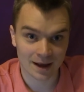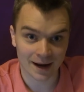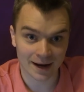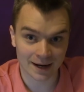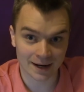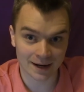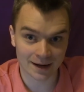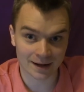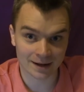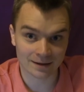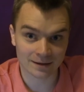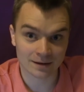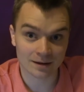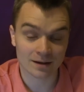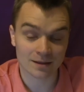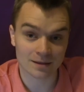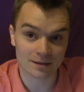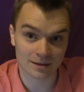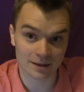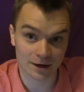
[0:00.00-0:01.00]
and,
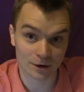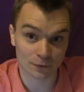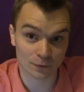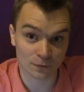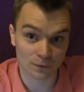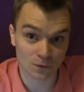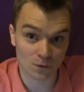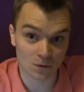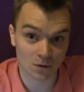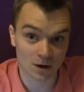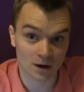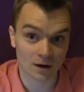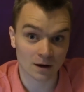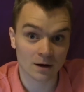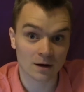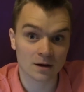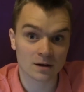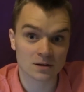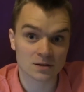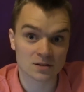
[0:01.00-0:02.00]
therefore,
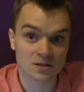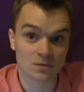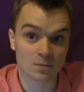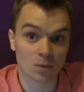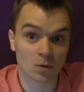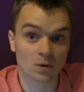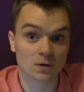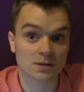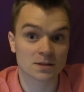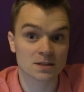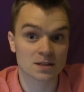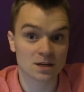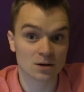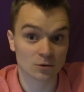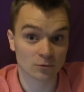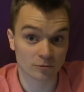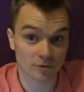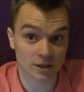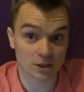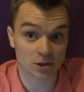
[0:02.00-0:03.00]
supports the
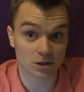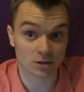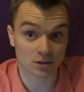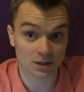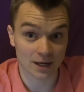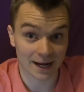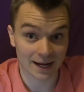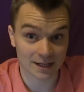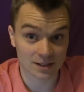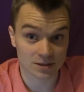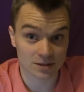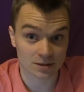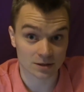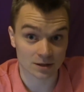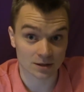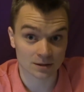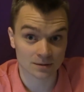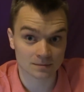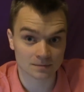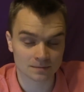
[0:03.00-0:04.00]
original
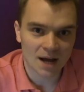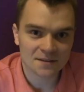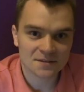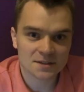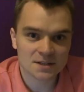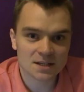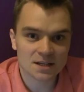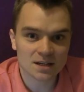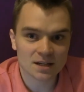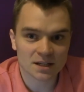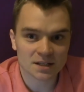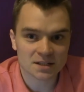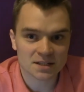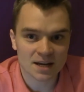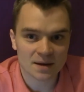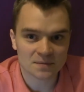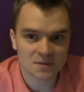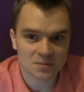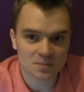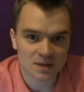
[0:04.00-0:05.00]
answer. I've seen
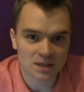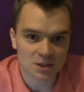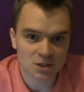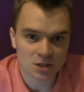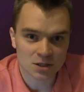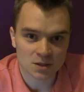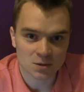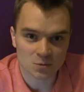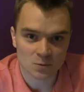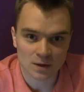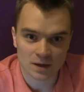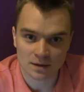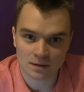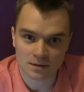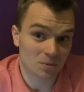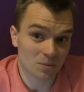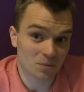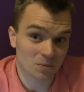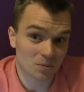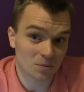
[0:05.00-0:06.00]
extemp speeches with
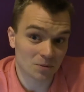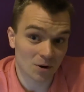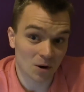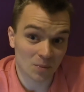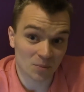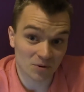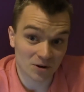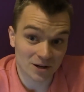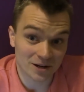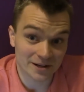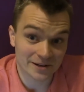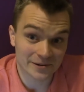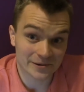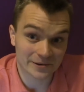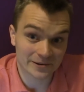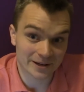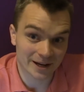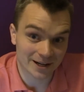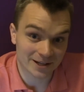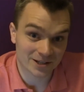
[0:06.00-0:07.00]
inappropriate
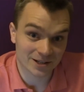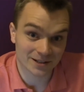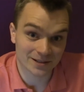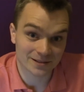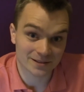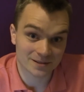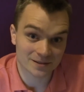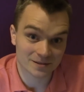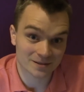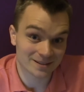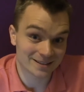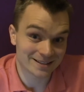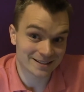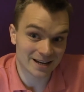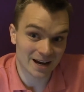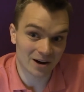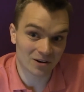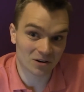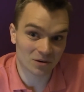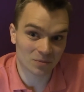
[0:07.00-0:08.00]
introductions,
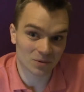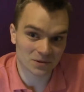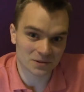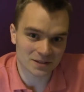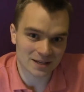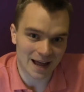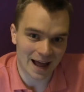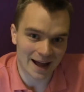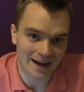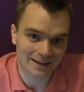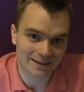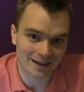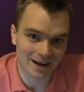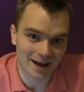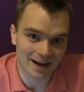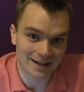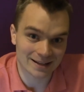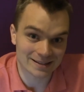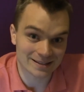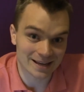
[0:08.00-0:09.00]
terrible
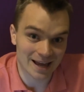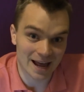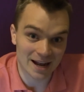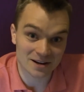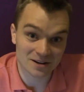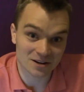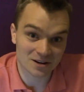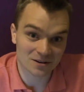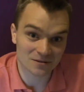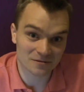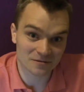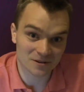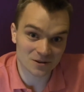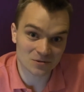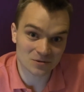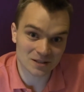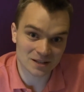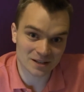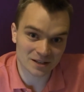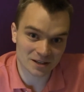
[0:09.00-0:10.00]
taglines, and
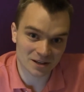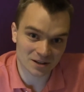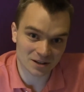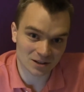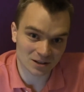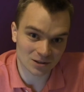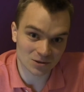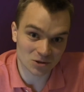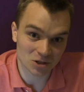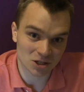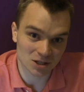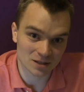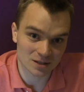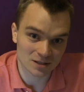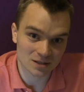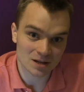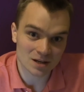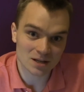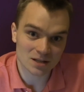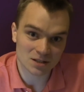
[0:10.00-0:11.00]
confusing
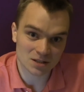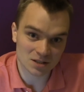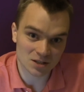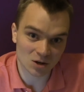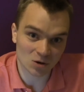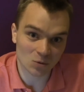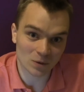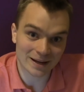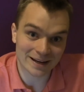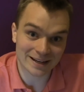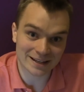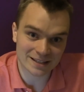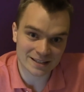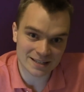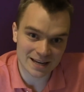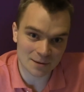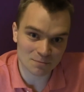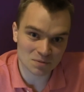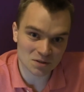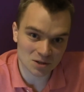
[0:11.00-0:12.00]
conclusions still win
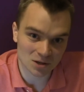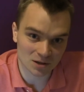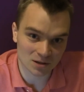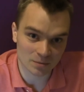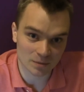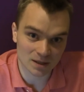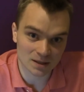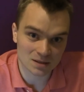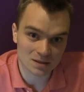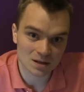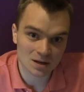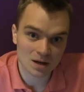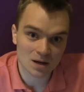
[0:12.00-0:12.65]
extemp tournaments